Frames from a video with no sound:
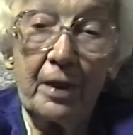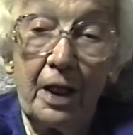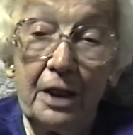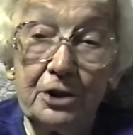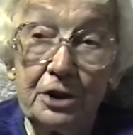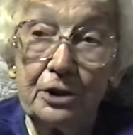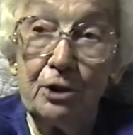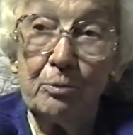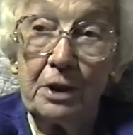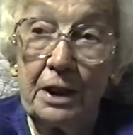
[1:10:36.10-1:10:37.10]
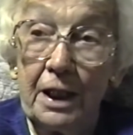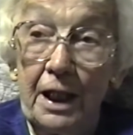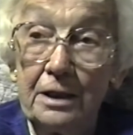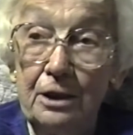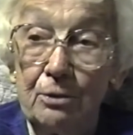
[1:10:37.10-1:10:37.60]
And she told me that
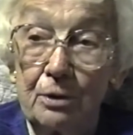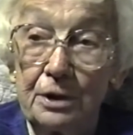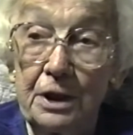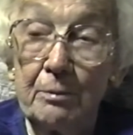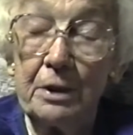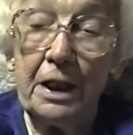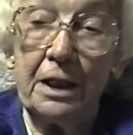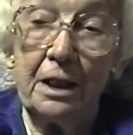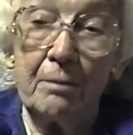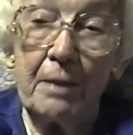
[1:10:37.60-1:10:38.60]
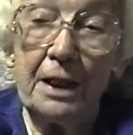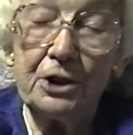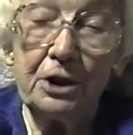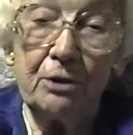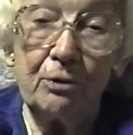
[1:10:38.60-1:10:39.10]
I told her someday that my
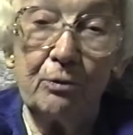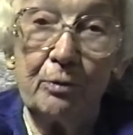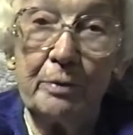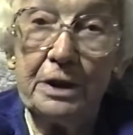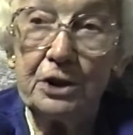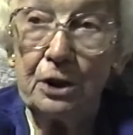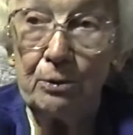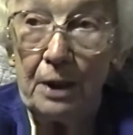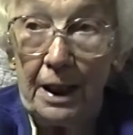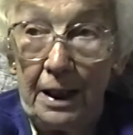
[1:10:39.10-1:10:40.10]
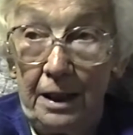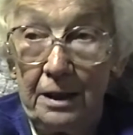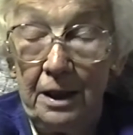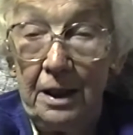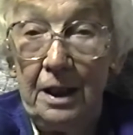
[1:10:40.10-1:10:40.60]
children would be so glad
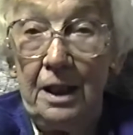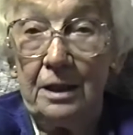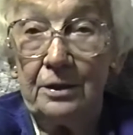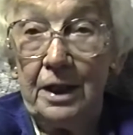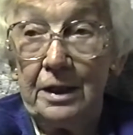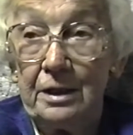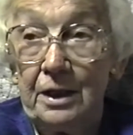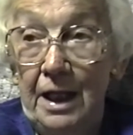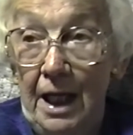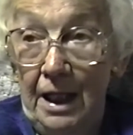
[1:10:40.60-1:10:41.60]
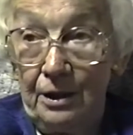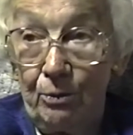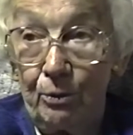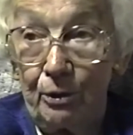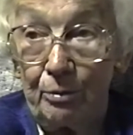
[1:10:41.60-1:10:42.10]
that they had the
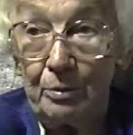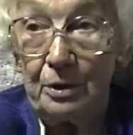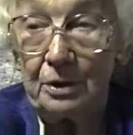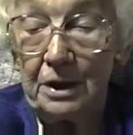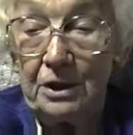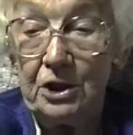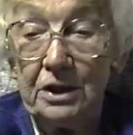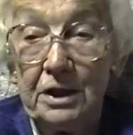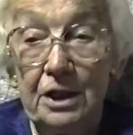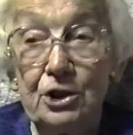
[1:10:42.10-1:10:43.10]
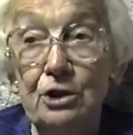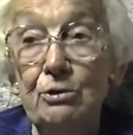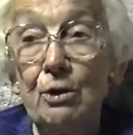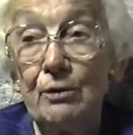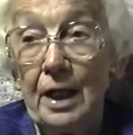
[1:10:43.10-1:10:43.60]
word books. And she says, "You
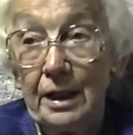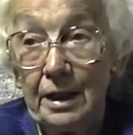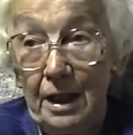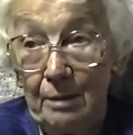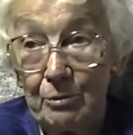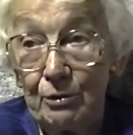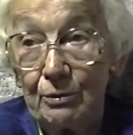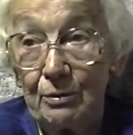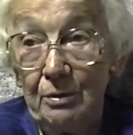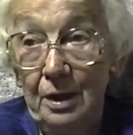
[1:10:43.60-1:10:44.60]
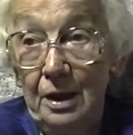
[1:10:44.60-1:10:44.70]
know, that came true."